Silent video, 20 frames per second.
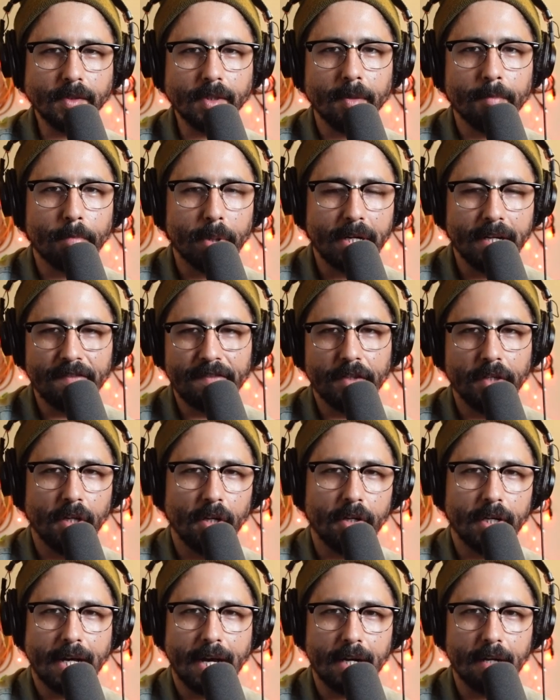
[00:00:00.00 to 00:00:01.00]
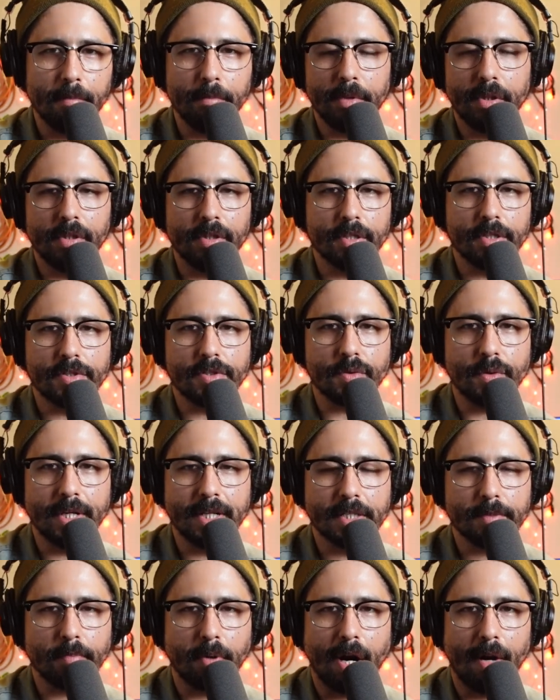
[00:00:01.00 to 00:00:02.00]
but if you learn how to mute the
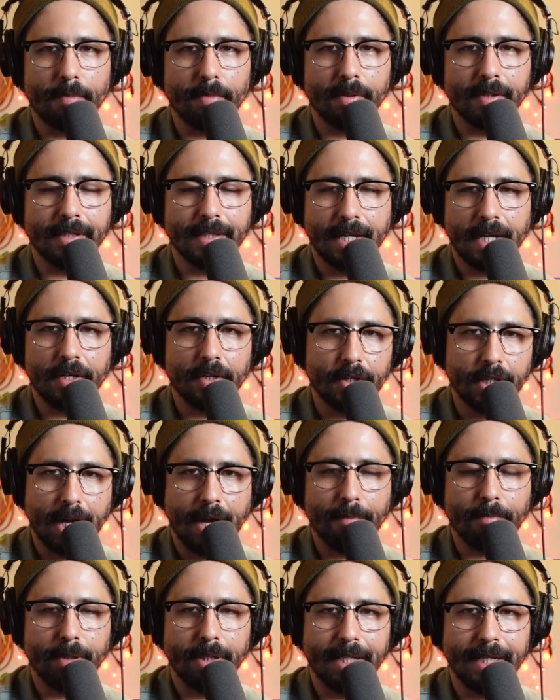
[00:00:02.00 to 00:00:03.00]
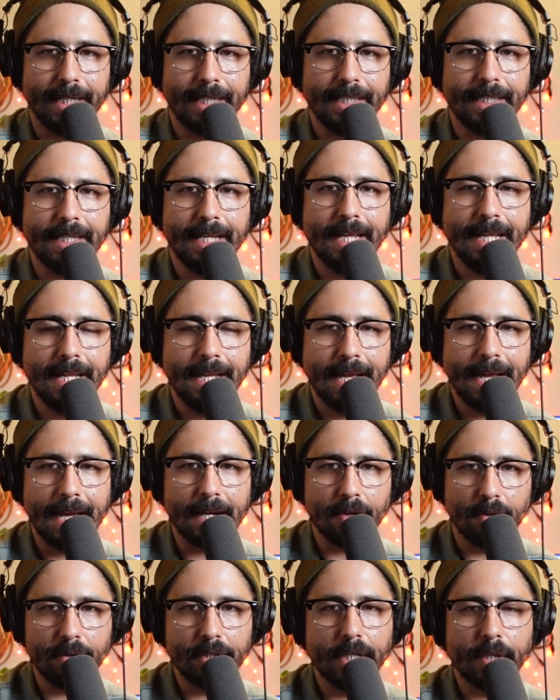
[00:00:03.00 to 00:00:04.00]
strings properly that you're not playing
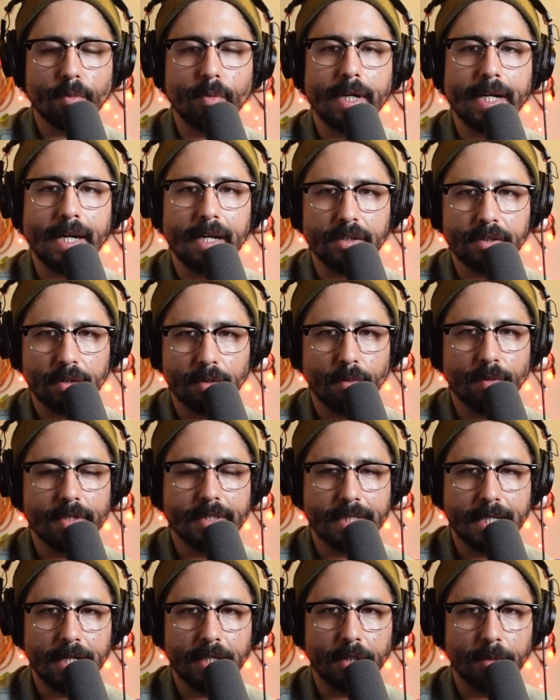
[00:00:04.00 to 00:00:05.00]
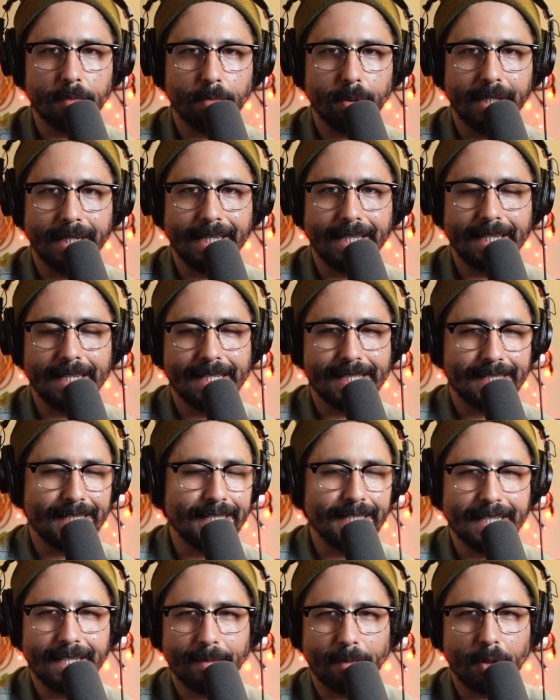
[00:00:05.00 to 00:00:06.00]
and only ring out the ones that you're playing, it's
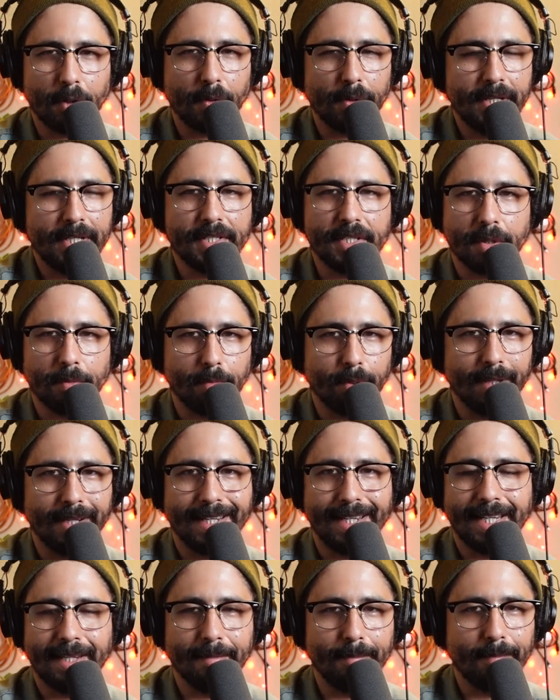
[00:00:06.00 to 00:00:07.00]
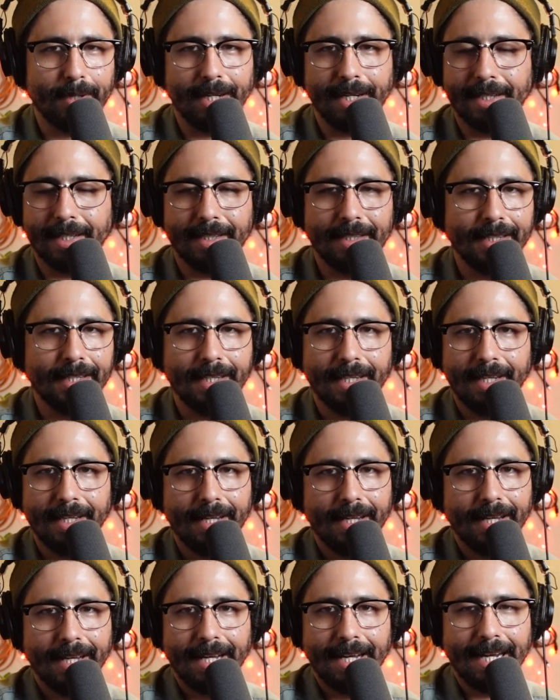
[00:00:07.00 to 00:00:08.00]
going to increase your playing by
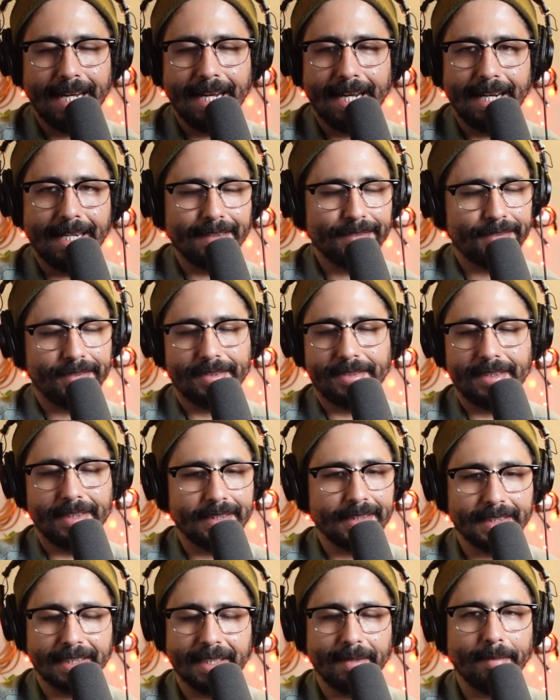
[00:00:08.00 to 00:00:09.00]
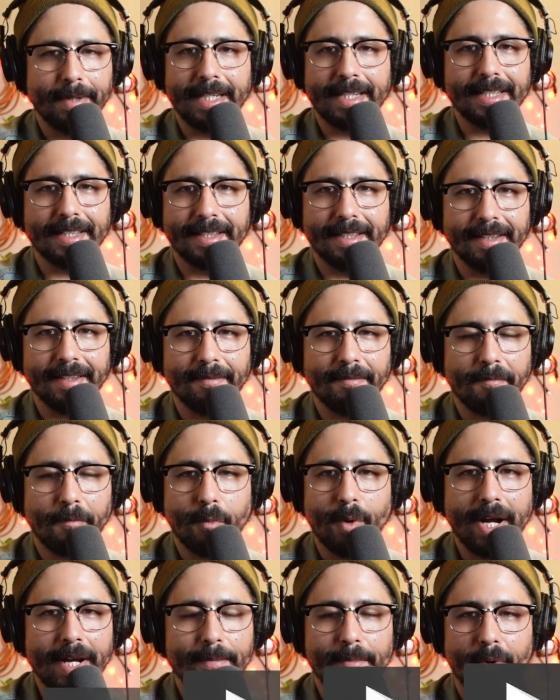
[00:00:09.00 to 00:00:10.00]
it's going to make it
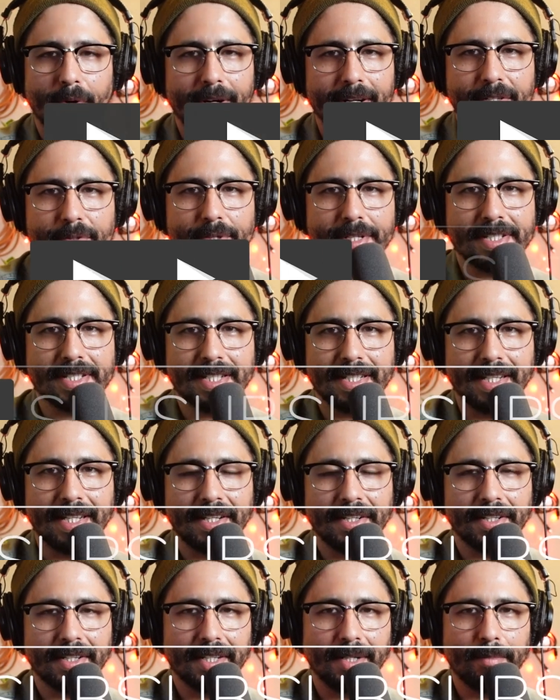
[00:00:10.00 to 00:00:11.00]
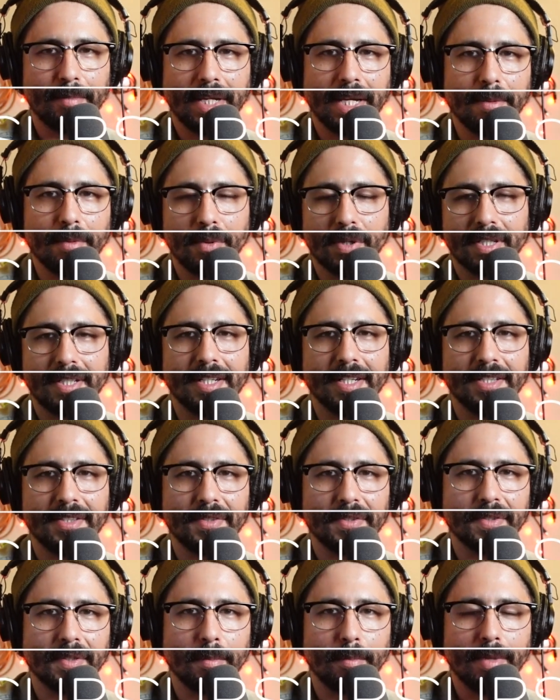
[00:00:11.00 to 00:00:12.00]
way more interesting, and you're going to be able to cut
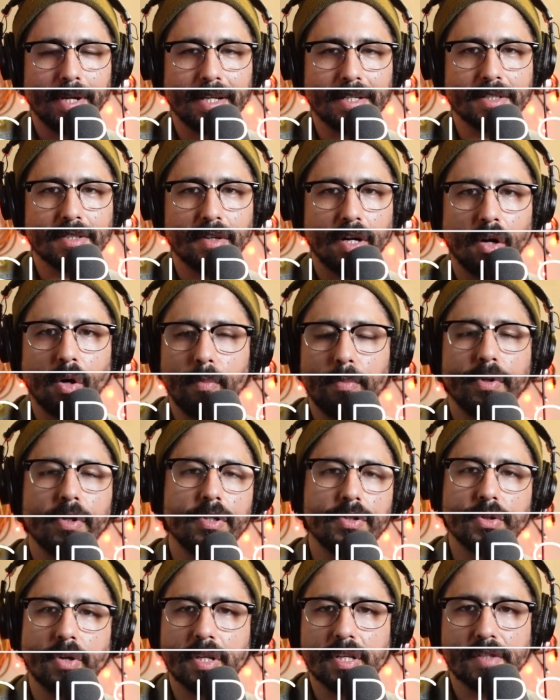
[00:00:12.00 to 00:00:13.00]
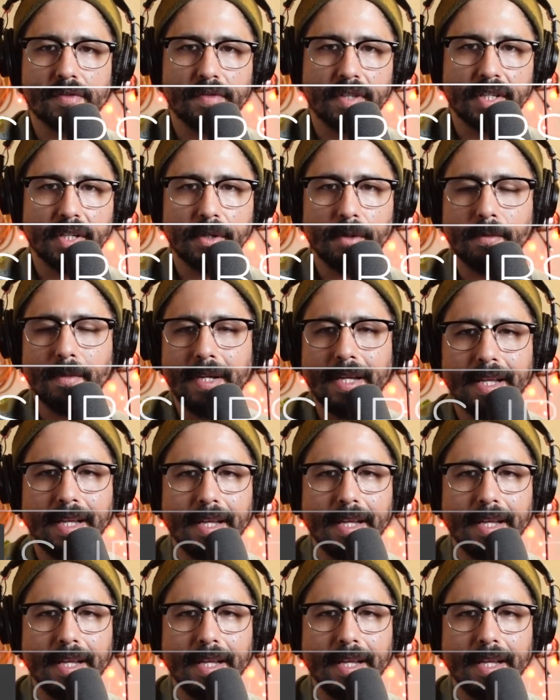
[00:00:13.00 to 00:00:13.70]
through the mix. So I hope you enjoy this video.